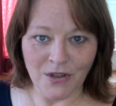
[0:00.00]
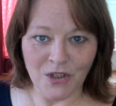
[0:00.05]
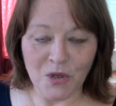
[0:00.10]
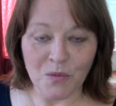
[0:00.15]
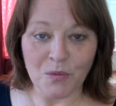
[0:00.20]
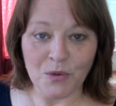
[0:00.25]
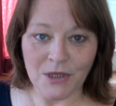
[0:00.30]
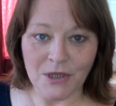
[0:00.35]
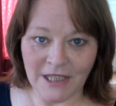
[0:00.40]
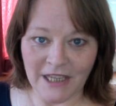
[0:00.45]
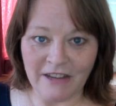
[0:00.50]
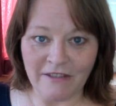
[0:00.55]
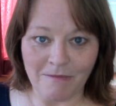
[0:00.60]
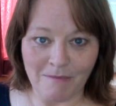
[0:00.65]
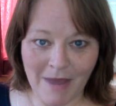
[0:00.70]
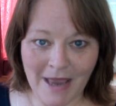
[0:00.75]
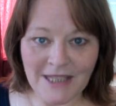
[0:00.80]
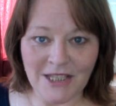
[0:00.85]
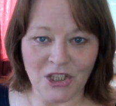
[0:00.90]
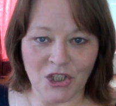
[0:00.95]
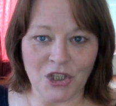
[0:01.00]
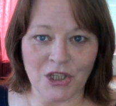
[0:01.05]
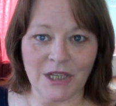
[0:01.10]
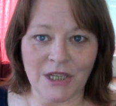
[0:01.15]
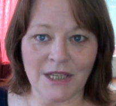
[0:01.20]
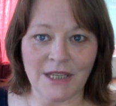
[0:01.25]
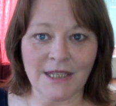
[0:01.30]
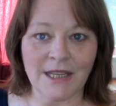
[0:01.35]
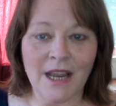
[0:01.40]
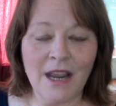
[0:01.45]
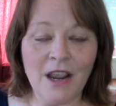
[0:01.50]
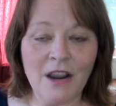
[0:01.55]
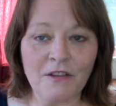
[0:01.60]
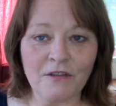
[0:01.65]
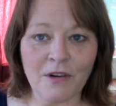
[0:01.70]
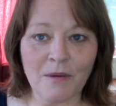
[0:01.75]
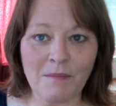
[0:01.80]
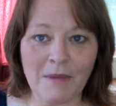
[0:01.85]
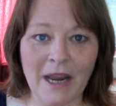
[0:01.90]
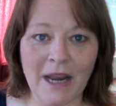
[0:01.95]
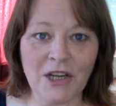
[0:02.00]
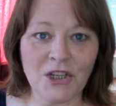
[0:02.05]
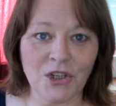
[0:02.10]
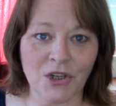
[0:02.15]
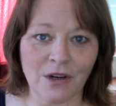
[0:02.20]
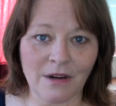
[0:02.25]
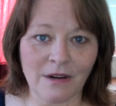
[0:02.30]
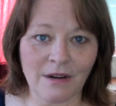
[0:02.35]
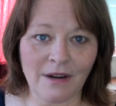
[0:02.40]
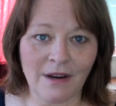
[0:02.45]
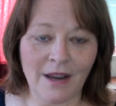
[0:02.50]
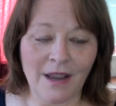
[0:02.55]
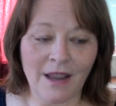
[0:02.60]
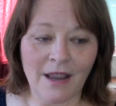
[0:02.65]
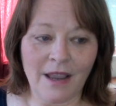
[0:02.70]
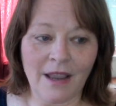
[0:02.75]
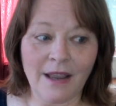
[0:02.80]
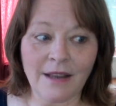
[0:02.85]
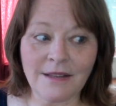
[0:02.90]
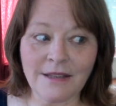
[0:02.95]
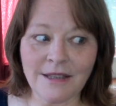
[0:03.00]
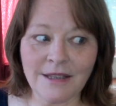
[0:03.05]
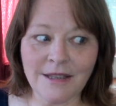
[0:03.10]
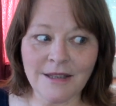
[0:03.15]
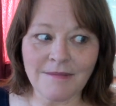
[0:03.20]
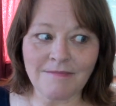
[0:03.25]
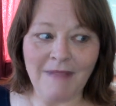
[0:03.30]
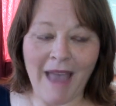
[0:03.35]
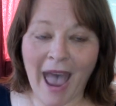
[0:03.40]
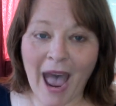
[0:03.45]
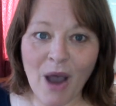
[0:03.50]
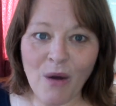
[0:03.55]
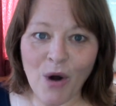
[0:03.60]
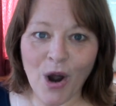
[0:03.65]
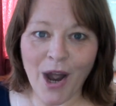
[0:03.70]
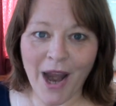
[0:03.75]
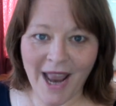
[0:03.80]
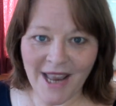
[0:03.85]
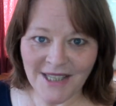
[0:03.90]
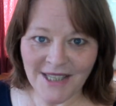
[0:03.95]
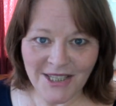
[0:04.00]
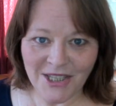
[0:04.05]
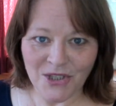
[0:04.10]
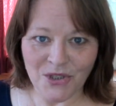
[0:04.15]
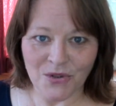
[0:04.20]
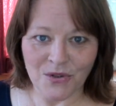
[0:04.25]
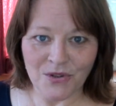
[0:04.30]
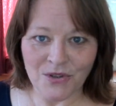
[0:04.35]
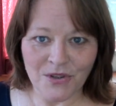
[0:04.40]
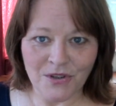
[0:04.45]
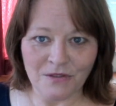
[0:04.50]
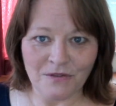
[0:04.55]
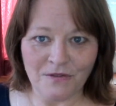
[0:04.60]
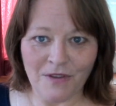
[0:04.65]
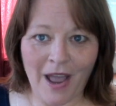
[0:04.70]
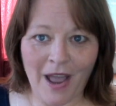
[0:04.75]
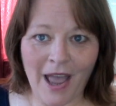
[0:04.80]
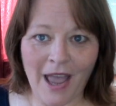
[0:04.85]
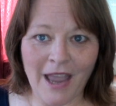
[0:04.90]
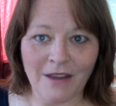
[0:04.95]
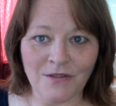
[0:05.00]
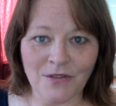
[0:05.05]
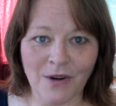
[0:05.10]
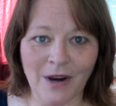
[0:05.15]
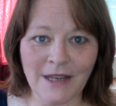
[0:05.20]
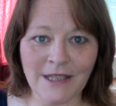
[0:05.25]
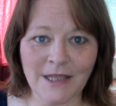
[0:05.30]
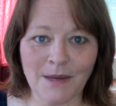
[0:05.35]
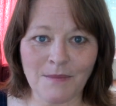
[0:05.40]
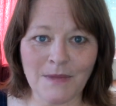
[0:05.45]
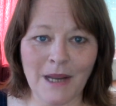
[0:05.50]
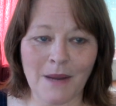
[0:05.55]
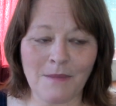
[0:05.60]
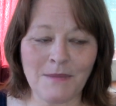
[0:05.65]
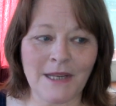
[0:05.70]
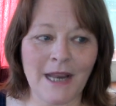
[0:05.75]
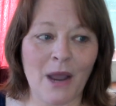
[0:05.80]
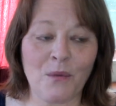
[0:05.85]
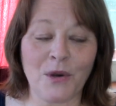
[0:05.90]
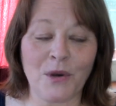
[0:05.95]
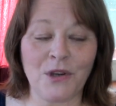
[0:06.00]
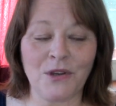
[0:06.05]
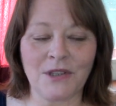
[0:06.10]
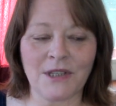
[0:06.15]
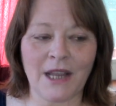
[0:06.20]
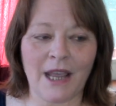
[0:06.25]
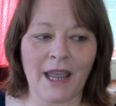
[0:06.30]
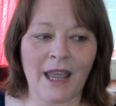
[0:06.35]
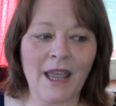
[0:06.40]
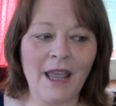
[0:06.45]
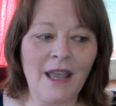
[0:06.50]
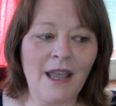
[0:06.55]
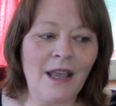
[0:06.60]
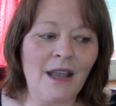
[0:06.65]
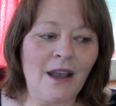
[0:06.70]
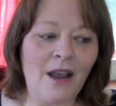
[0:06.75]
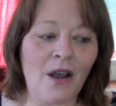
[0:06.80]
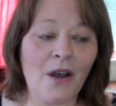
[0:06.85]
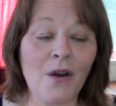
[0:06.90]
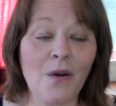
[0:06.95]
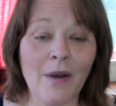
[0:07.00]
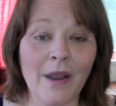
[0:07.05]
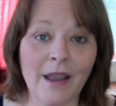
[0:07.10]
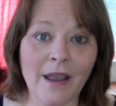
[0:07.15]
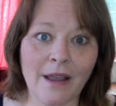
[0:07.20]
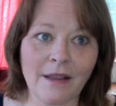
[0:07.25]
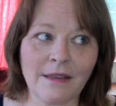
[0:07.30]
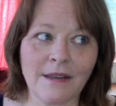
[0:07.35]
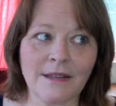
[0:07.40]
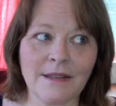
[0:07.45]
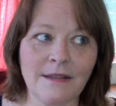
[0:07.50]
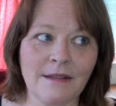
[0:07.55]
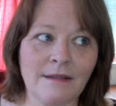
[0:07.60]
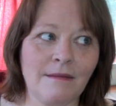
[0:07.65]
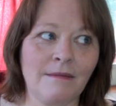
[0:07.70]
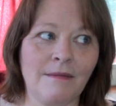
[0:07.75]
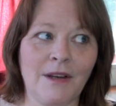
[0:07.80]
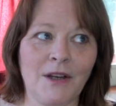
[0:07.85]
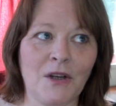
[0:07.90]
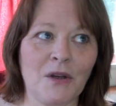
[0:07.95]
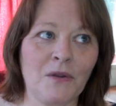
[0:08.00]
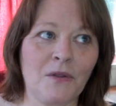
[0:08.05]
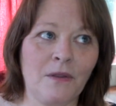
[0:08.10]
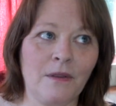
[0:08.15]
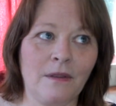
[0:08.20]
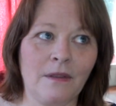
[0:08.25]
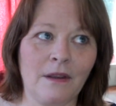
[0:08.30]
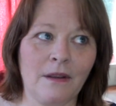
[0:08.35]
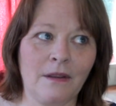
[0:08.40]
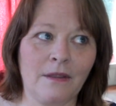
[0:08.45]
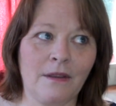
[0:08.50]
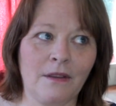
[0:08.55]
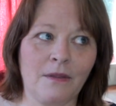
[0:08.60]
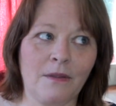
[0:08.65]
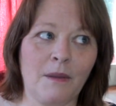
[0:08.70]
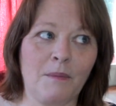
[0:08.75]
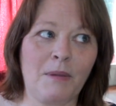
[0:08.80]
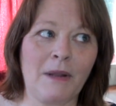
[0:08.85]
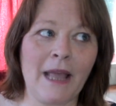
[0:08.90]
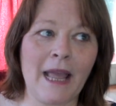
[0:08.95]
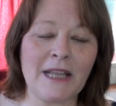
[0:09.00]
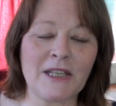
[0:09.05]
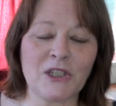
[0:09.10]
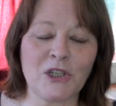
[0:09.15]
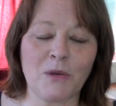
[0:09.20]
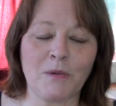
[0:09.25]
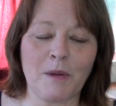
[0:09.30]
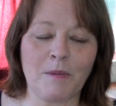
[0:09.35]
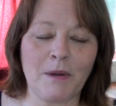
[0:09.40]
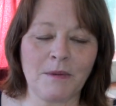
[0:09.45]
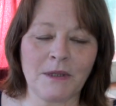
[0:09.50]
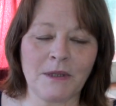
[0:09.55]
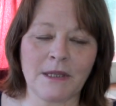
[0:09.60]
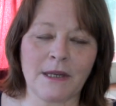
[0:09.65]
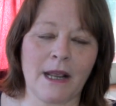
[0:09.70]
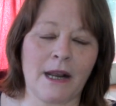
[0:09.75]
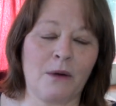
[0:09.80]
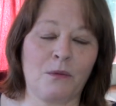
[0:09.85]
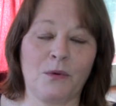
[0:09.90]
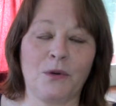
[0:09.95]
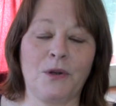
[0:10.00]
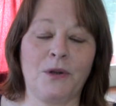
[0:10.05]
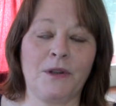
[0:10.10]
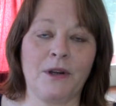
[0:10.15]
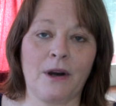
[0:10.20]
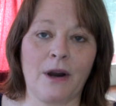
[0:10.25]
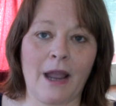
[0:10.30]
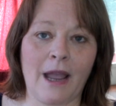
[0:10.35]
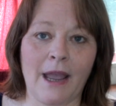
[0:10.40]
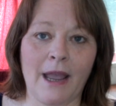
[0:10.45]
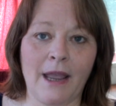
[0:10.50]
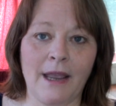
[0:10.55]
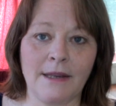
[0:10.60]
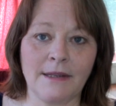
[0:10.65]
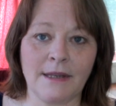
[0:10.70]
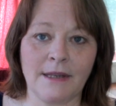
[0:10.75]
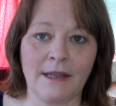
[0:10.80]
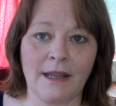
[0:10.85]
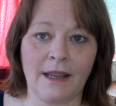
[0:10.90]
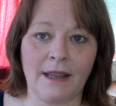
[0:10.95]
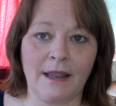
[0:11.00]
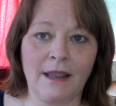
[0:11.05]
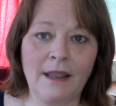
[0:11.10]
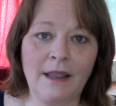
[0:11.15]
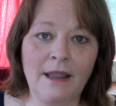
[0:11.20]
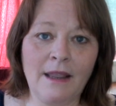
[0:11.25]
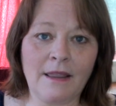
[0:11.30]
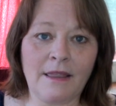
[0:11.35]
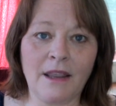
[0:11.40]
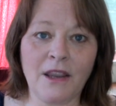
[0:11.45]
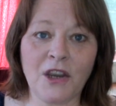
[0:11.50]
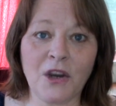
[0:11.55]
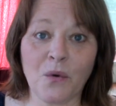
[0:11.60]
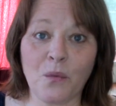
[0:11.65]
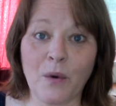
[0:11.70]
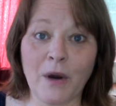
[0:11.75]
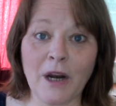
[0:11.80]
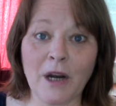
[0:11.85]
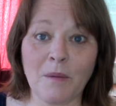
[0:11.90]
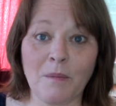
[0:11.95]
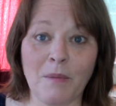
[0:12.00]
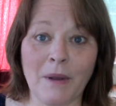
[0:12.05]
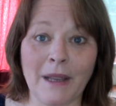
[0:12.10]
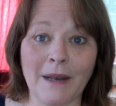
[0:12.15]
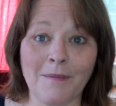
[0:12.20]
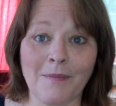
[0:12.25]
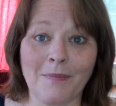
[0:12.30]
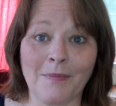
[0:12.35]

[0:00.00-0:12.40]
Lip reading: to perceive messages from nature. It's how our ancestors survived, right? Sometimes now when you say, oh, I got this, the plants told me, people just kind of roll their eyes and they think you're weird. But